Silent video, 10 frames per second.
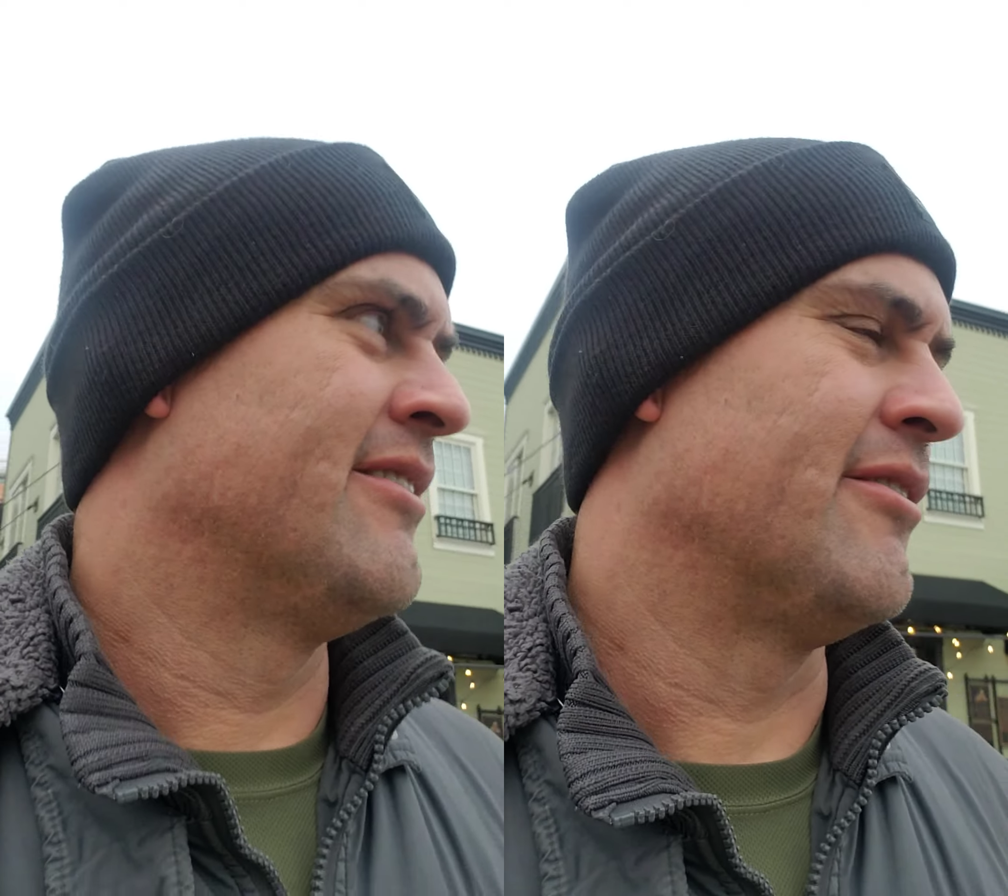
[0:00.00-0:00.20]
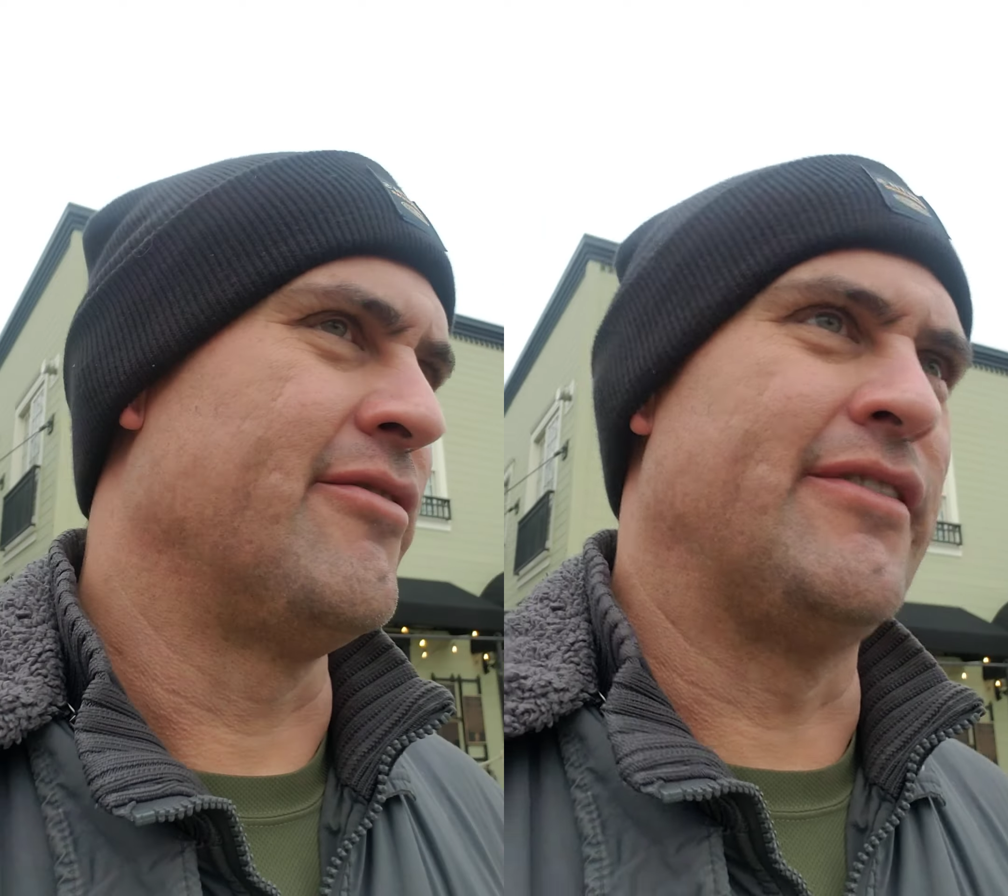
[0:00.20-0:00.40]

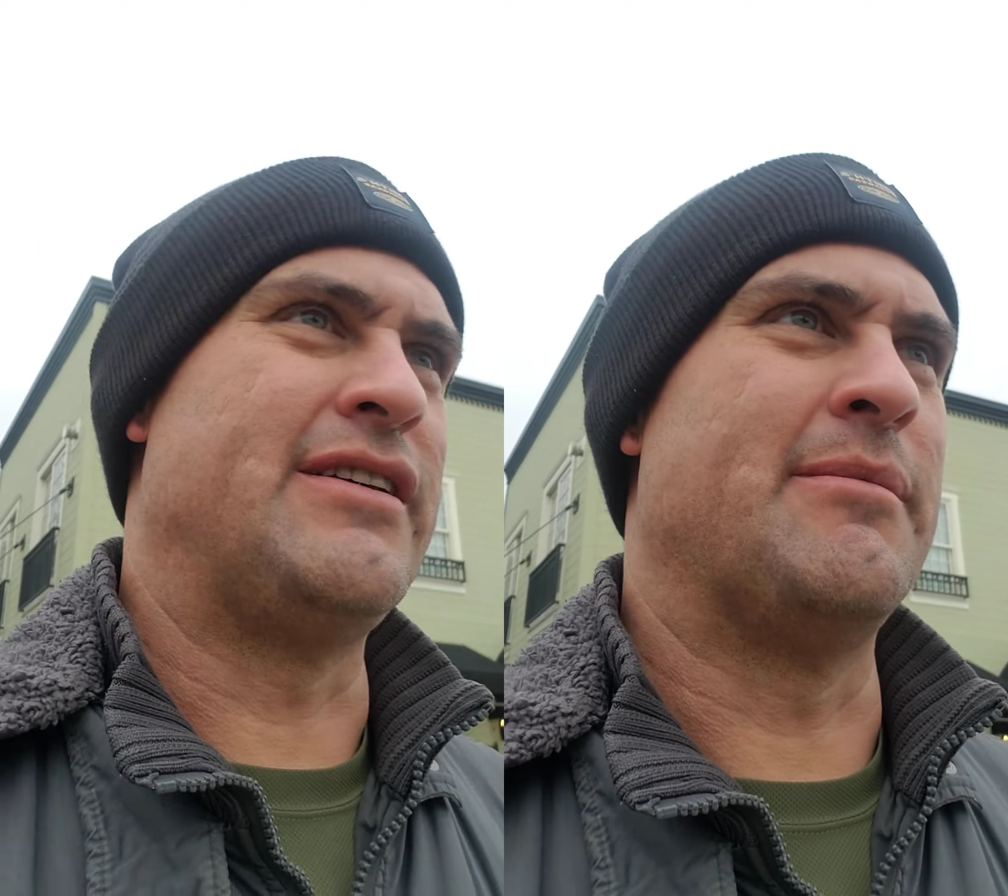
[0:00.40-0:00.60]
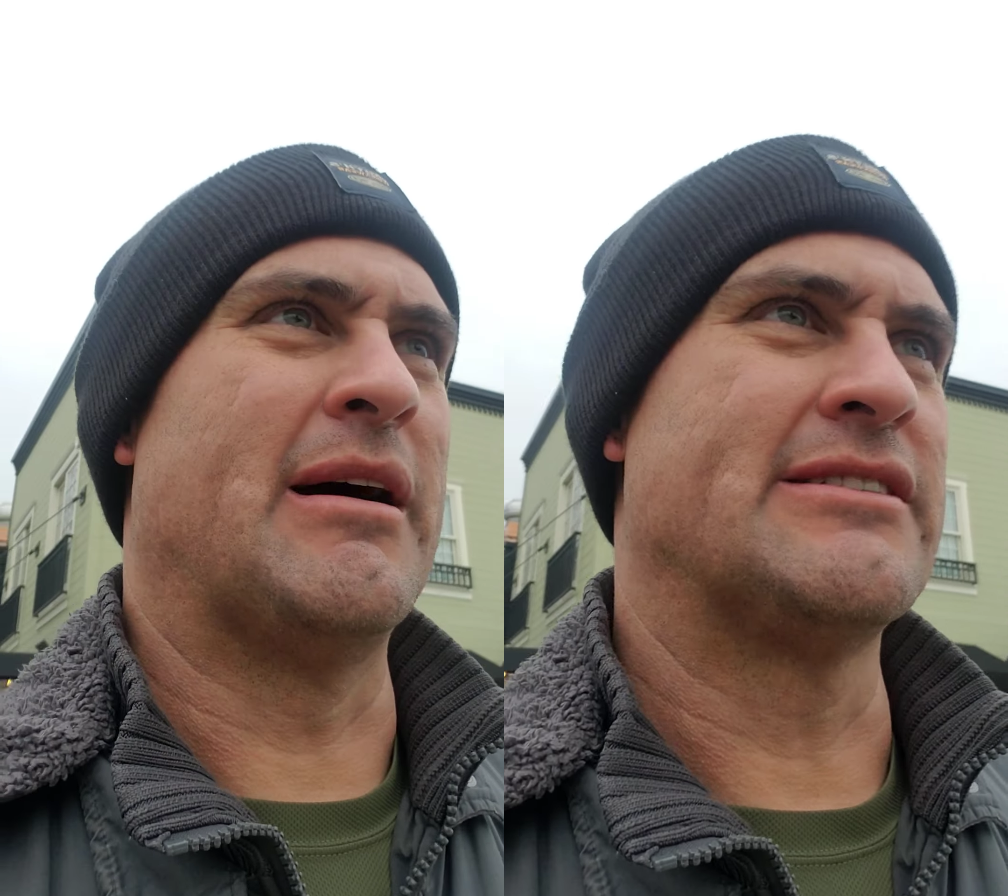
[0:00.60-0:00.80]
or
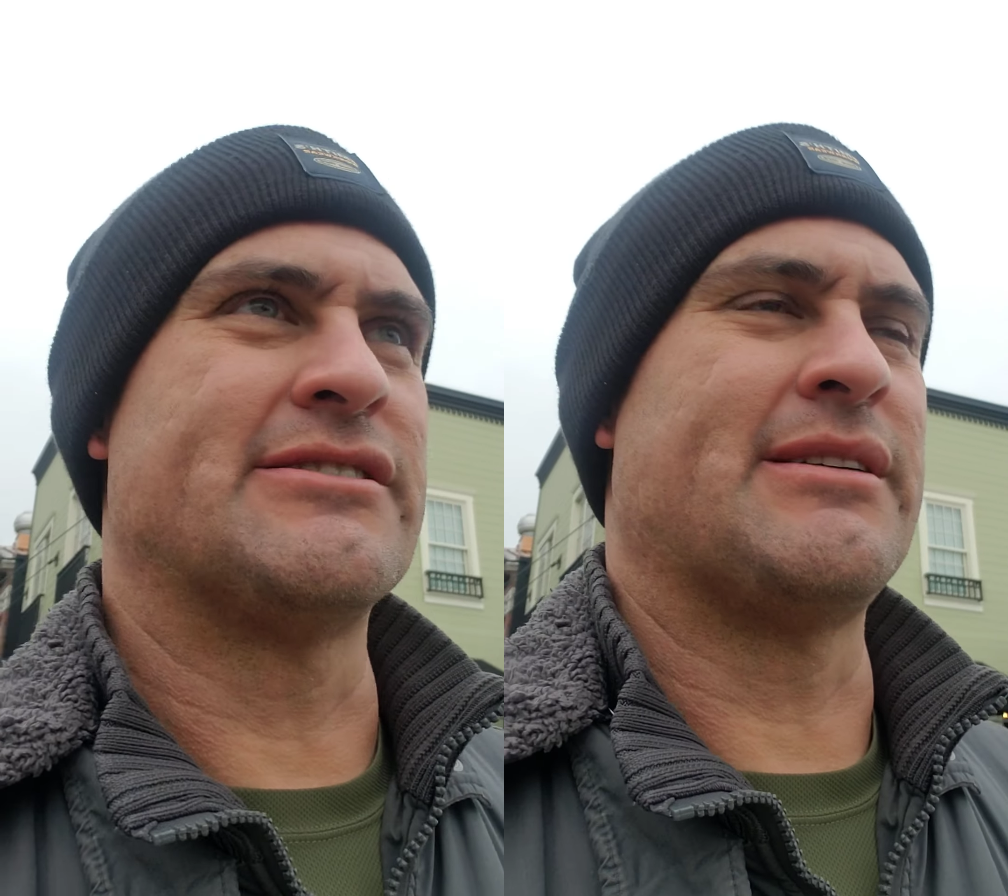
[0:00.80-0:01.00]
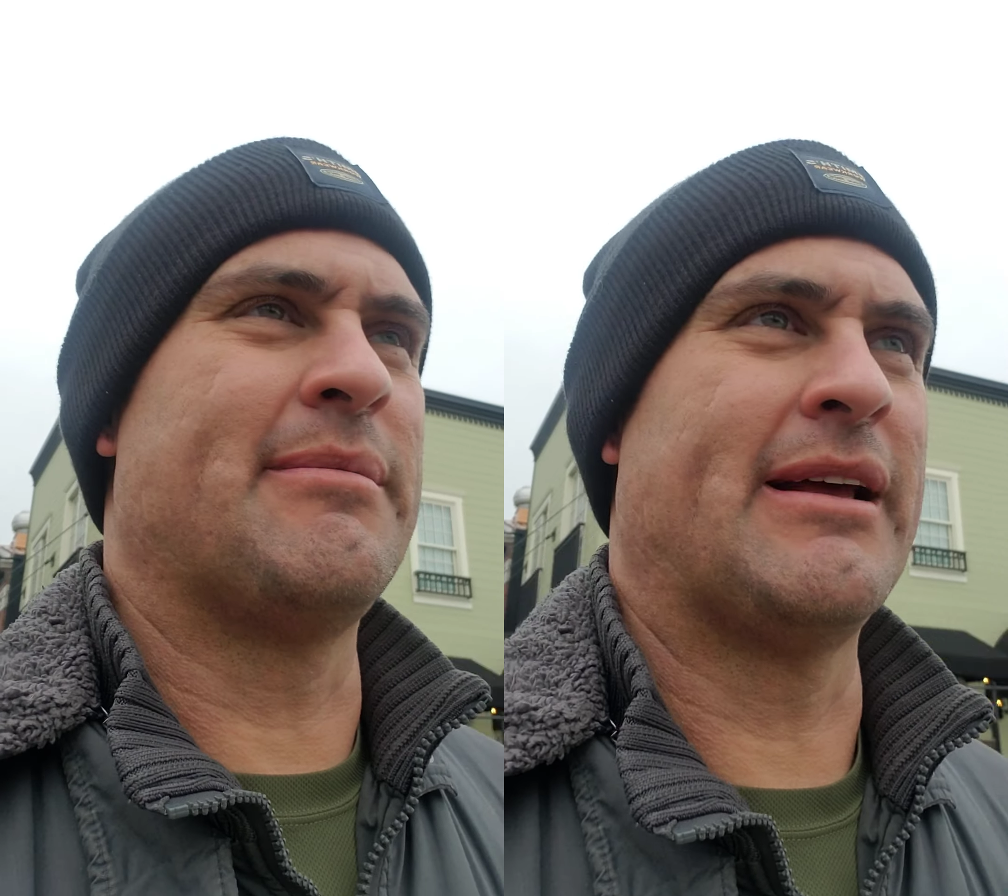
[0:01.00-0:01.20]
15 months or
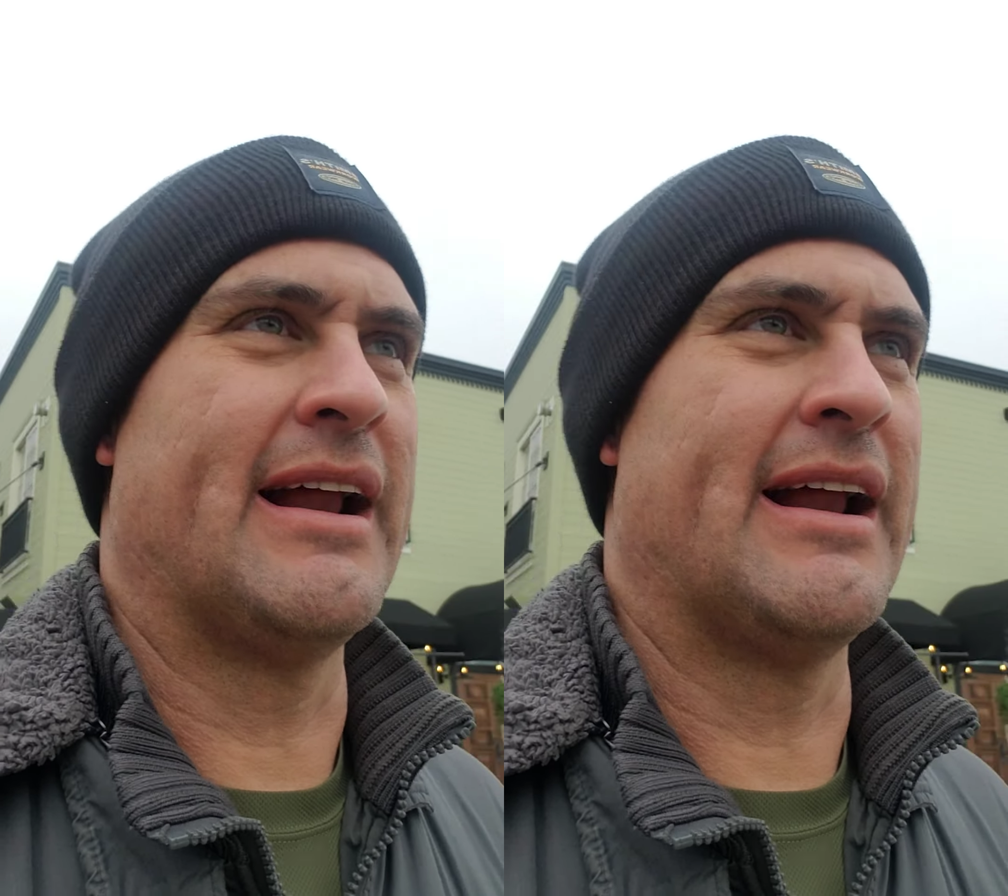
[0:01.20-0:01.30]
something.